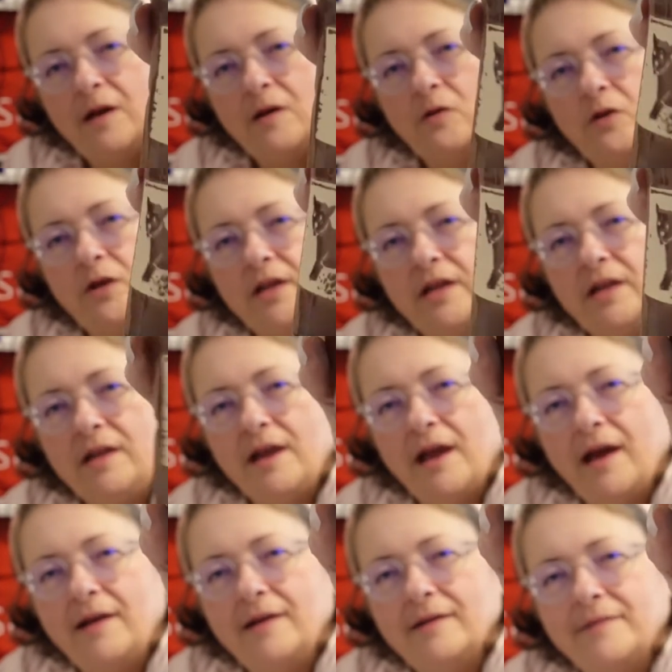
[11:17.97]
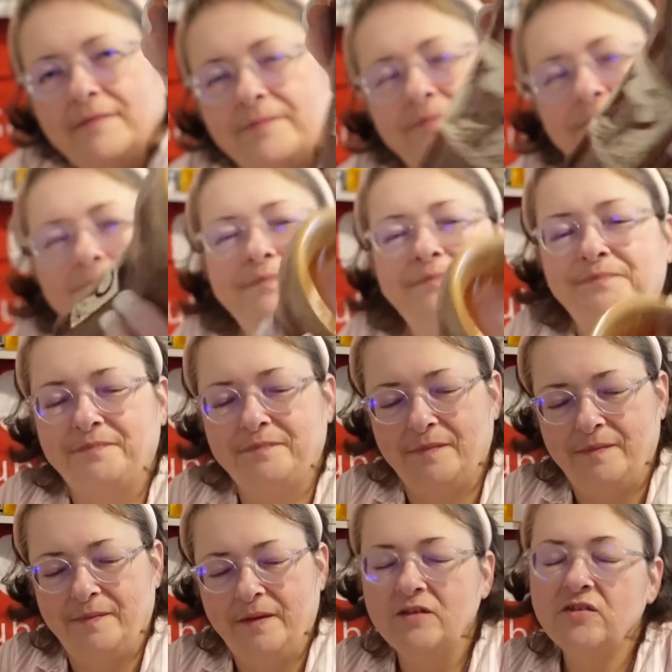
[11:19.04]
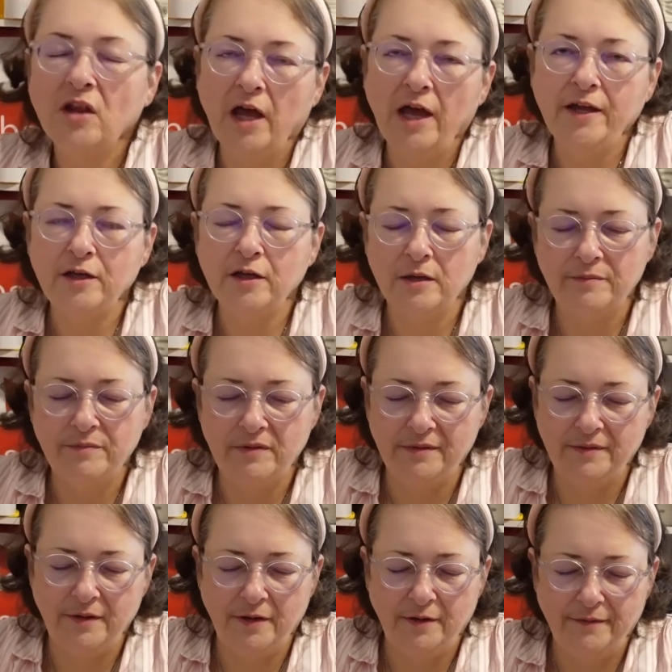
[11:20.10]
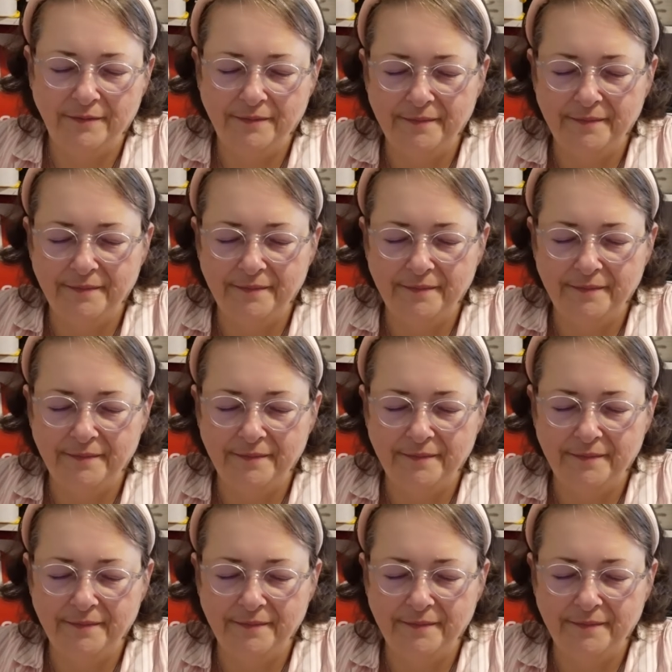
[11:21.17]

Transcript: Or a kitty cat. It's a lion cub, but you know.